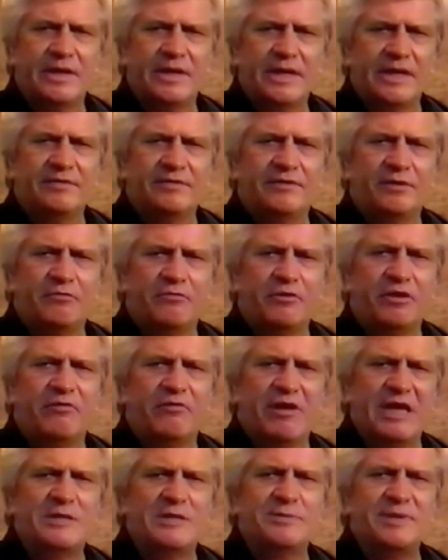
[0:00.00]
if the
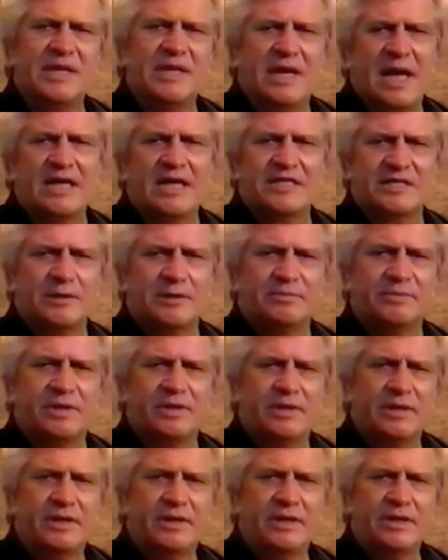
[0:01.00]
rearrangement concept
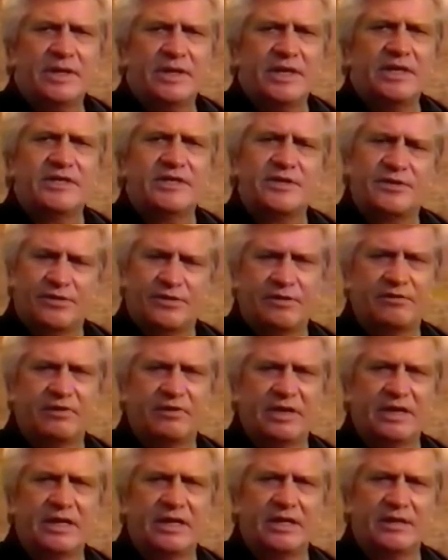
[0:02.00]
is
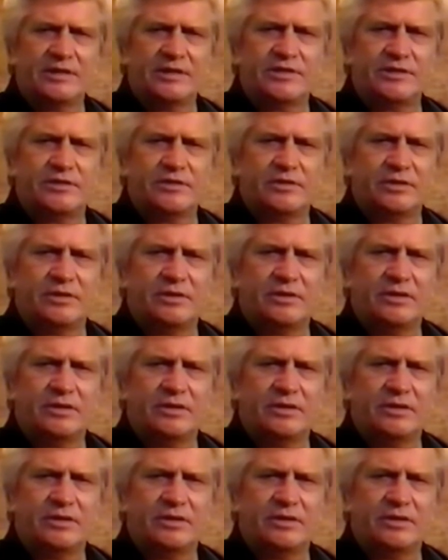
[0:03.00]
thoroughly understood.